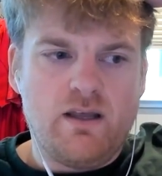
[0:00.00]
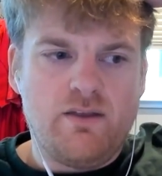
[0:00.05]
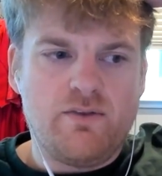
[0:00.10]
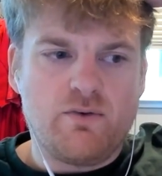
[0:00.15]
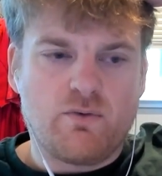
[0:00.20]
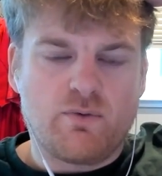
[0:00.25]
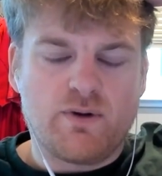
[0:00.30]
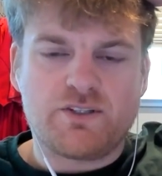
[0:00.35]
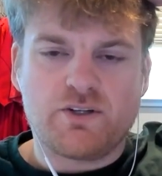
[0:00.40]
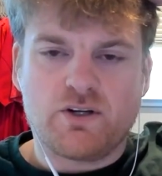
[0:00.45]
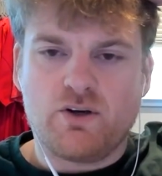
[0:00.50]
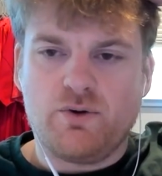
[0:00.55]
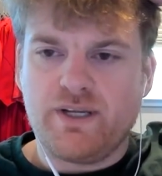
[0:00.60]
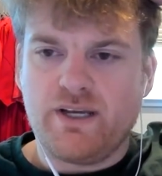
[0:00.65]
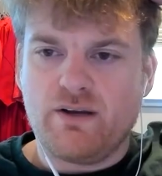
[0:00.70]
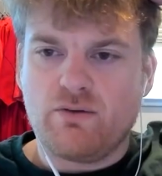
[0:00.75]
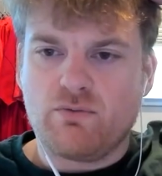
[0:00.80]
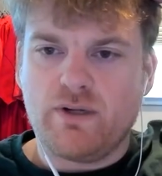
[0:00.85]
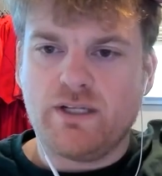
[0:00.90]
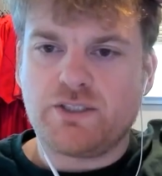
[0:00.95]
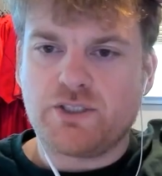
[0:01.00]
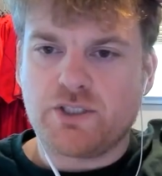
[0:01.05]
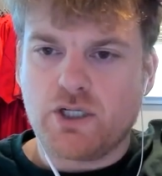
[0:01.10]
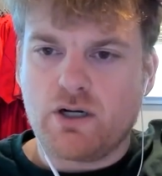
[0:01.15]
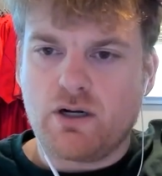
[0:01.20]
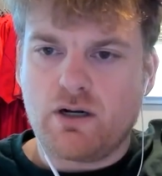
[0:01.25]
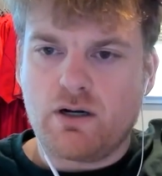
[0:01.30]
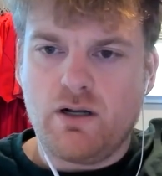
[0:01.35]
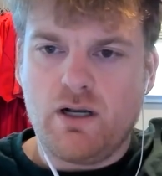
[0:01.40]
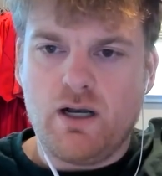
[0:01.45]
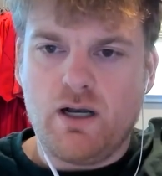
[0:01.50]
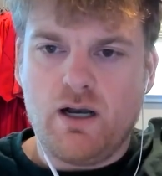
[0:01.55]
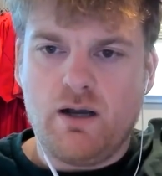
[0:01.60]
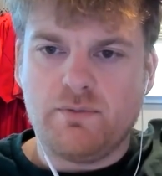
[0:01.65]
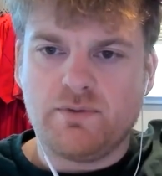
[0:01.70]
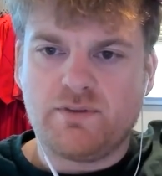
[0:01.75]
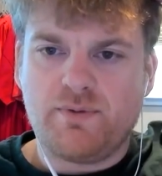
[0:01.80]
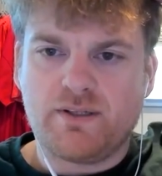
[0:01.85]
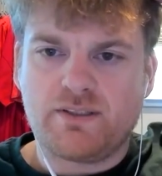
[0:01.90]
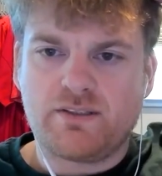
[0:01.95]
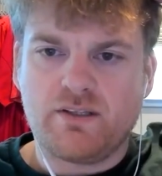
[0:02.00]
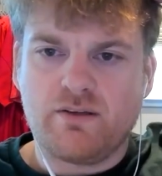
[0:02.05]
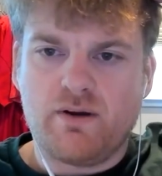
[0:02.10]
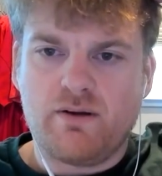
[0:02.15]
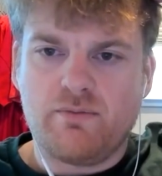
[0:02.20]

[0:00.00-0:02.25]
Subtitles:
the rich are going to get richer, especially